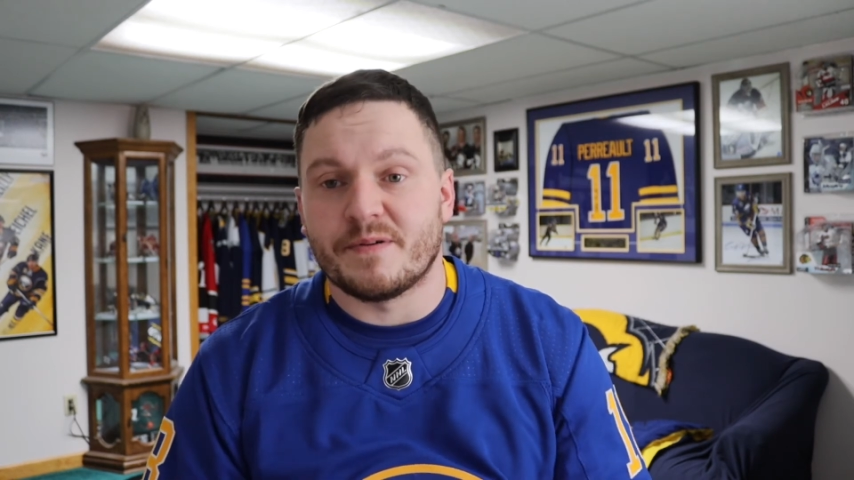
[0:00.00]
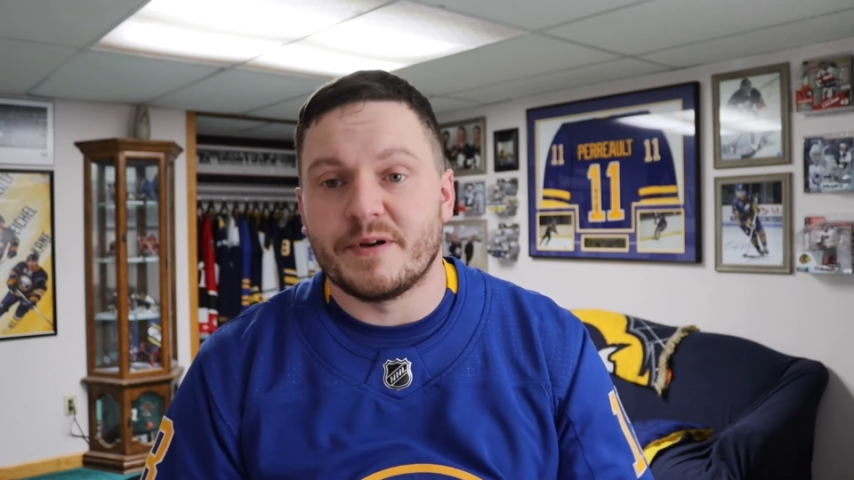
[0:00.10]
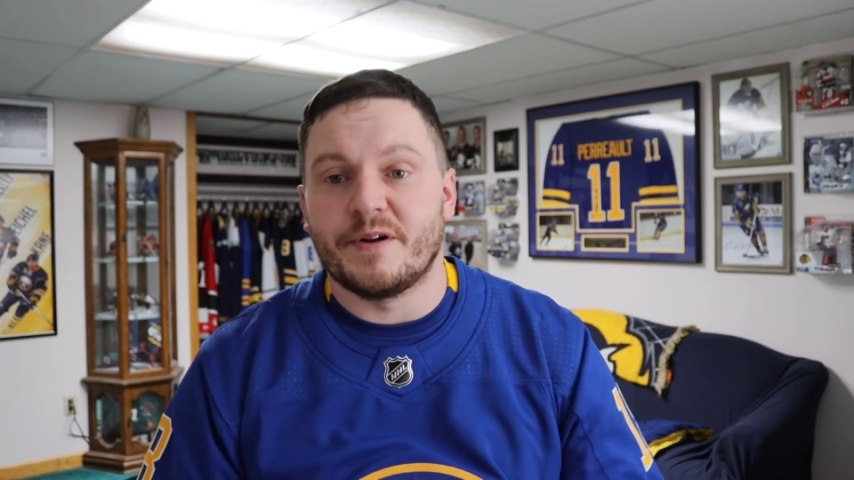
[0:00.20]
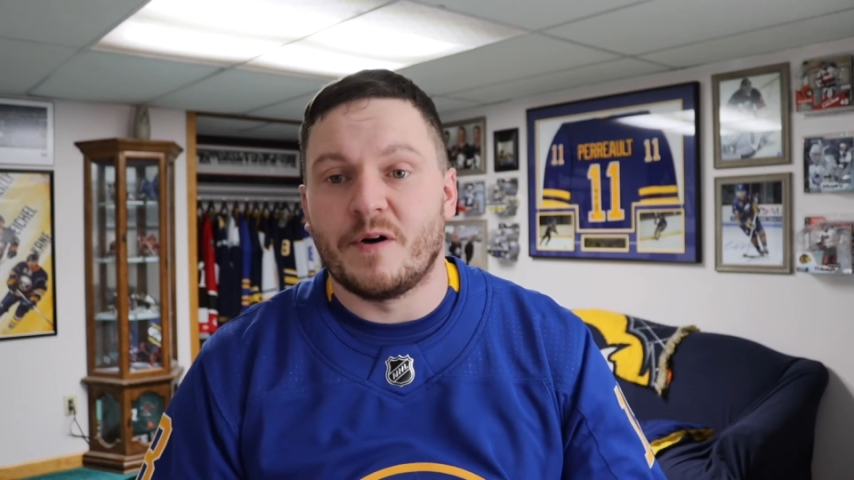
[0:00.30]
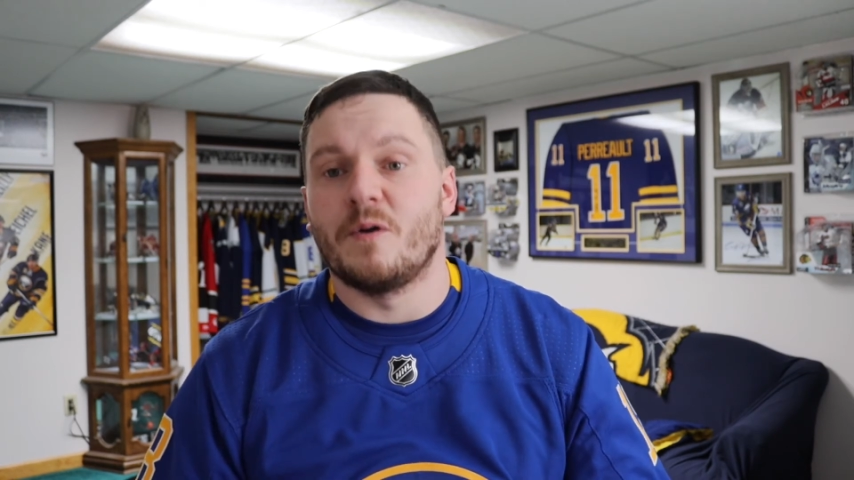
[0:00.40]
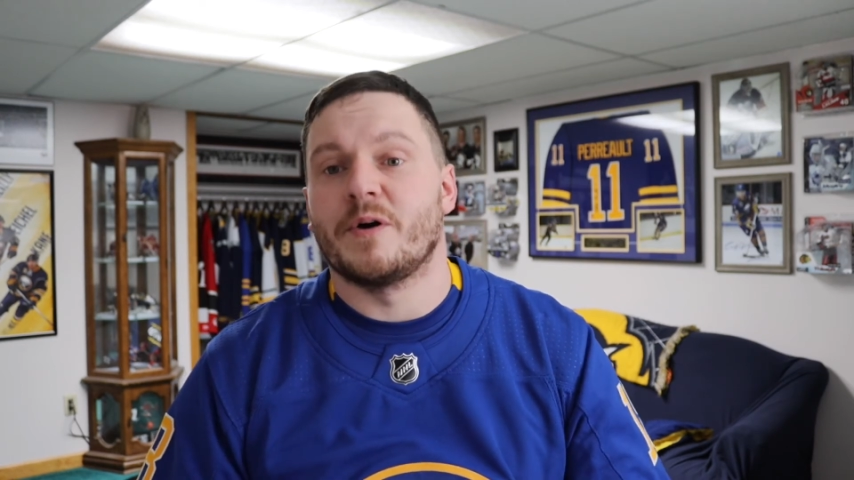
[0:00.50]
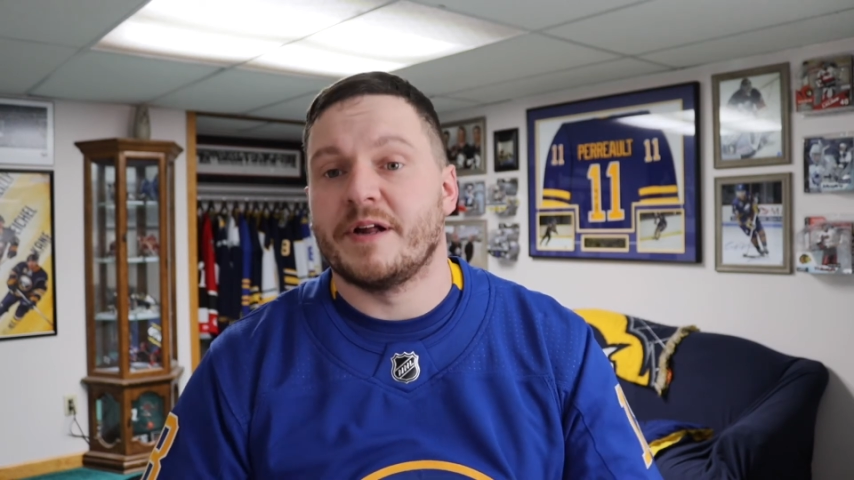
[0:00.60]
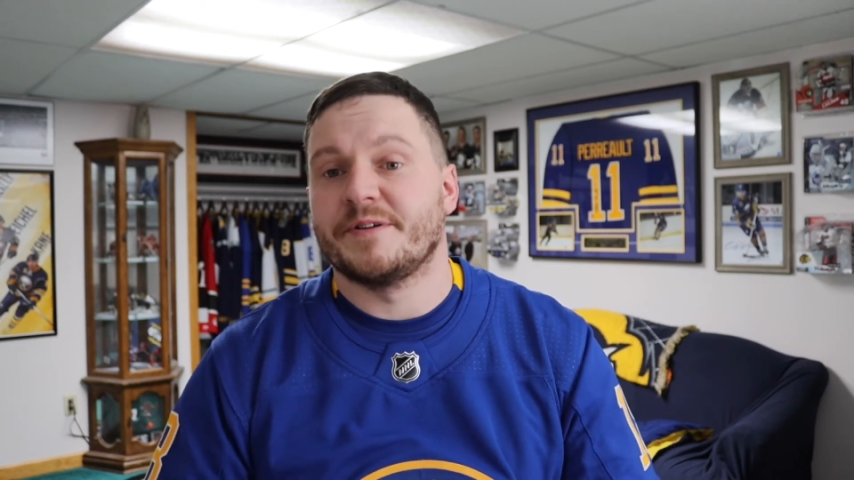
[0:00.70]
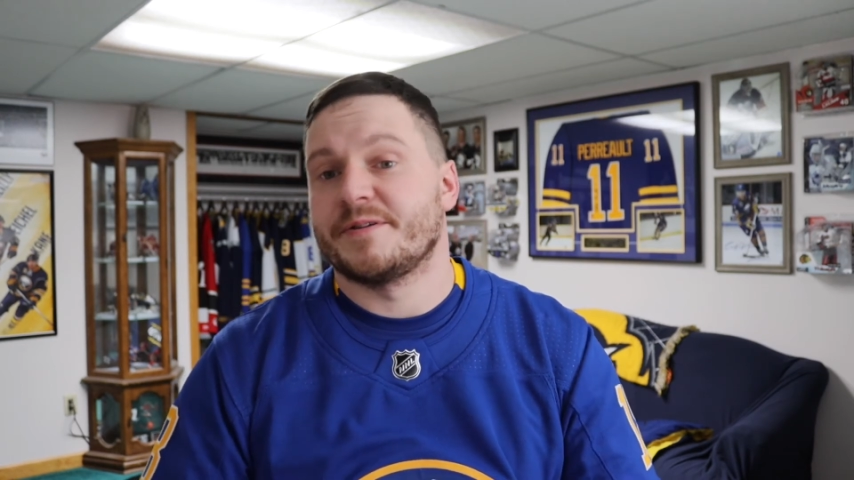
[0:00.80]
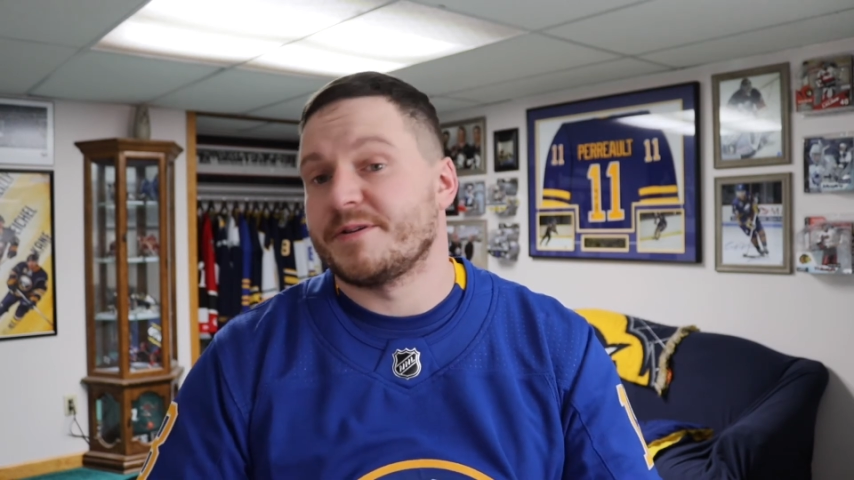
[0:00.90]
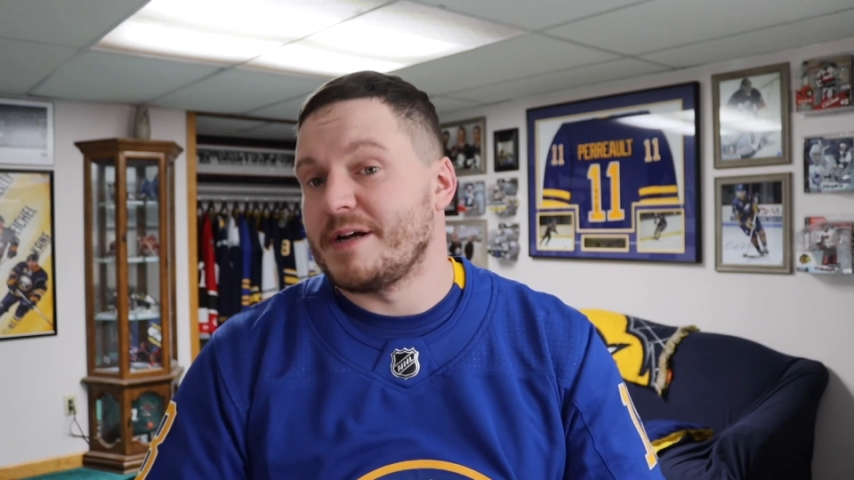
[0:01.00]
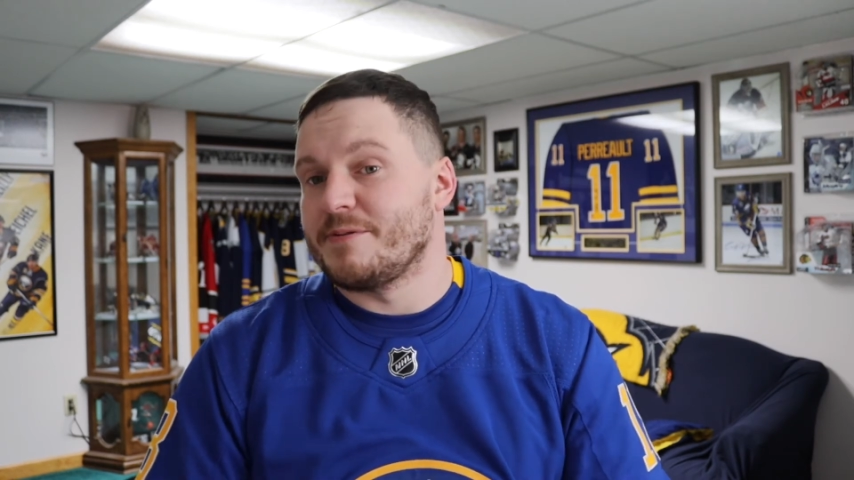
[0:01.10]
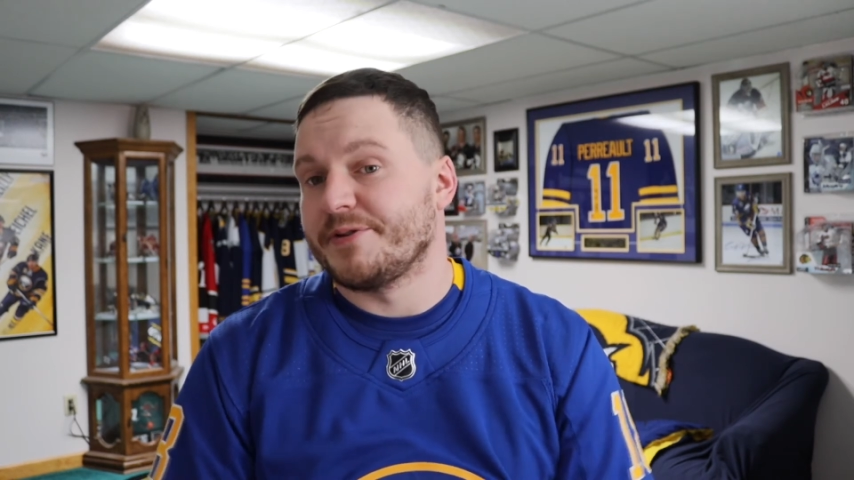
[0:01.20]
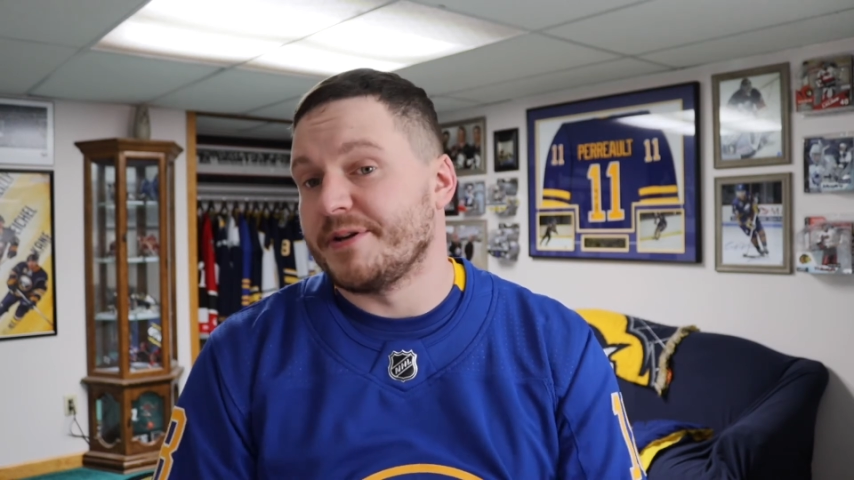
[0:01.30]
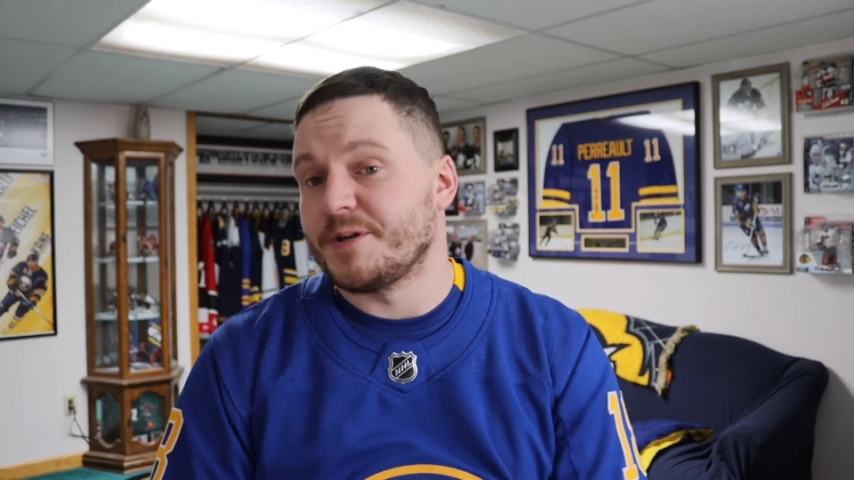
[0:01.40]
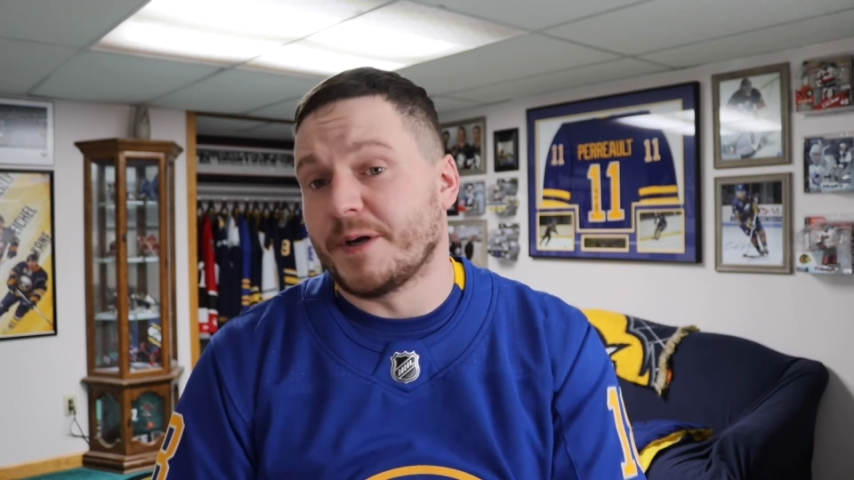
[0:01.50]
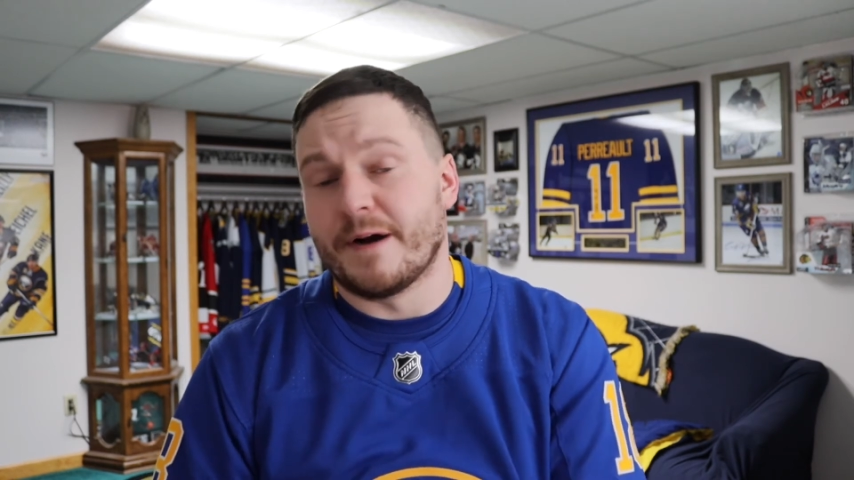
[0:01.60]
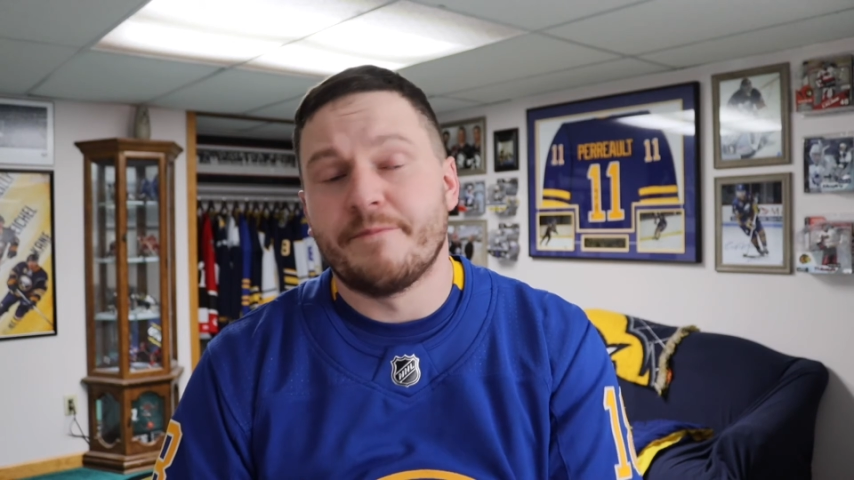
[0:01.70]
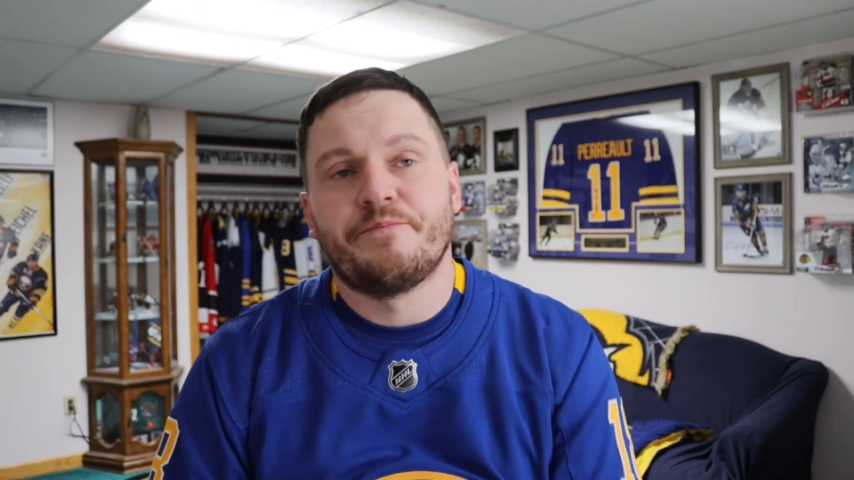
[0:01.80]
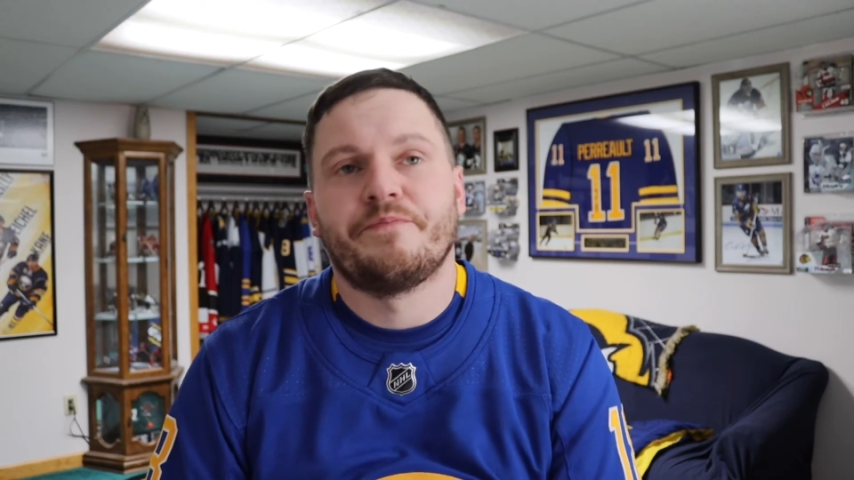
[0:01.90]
3-0 against the Sabres this year.